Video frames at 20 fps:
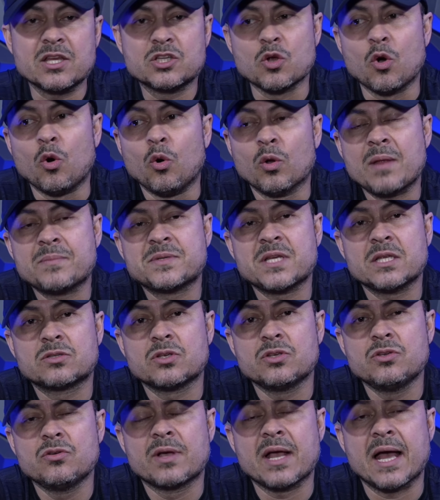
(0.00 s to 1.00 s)
So all I'm saying
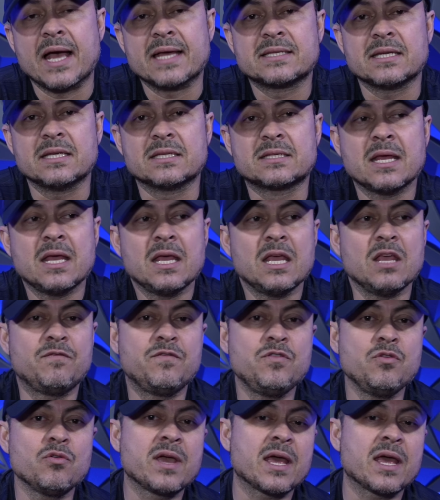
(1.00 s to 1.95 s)
to you guys is if you